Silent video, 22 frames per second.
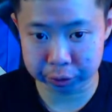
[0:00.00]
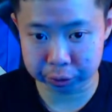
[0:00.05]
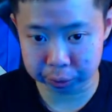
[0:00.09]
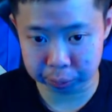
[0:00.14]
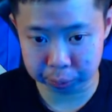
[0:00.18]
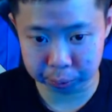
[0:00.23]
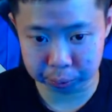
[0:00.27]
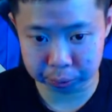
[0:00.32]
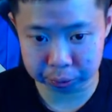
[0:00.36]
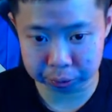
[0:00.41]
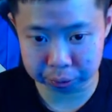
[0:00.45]

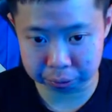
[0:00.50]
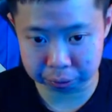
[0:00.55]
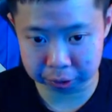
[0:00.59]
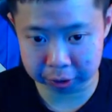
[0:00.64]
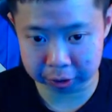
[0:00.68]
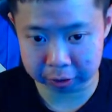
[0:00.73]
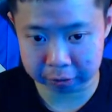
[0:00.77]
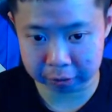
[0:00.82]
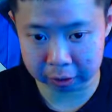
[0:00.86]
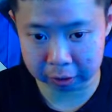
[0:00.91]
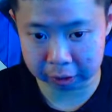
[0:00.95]
hosts
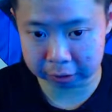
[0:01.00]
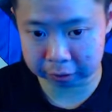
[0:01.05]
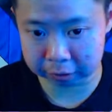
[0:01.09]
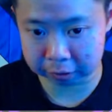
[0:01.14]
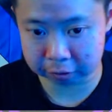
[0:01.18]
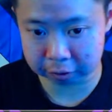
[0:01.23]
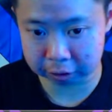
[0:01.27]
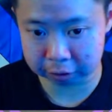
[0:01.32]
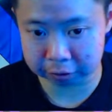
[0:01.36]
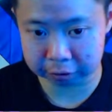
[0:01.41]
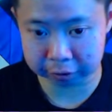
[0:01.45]
raids likes
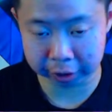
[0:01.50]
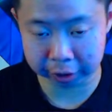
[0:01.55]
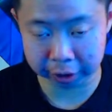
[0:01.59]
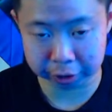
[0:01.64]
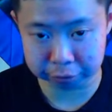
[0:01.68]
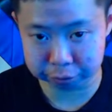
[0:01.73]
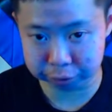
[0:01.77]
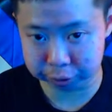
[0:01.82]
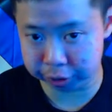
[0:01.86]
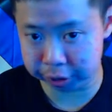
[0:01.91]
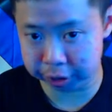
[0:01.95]
stars
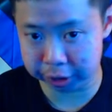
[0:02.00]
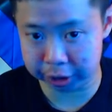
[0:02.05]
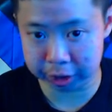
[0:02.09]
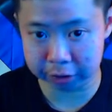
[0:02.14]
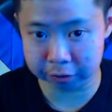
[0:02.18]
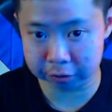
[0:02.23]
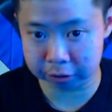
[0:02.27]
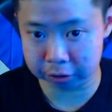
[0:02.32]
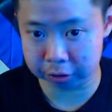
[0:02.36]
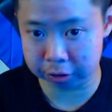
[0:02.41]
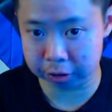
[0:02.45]

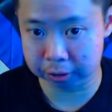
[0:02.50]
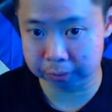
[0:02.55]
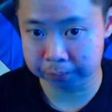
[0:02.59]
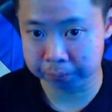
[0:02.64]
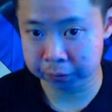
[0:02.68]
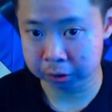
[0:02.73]
everything's here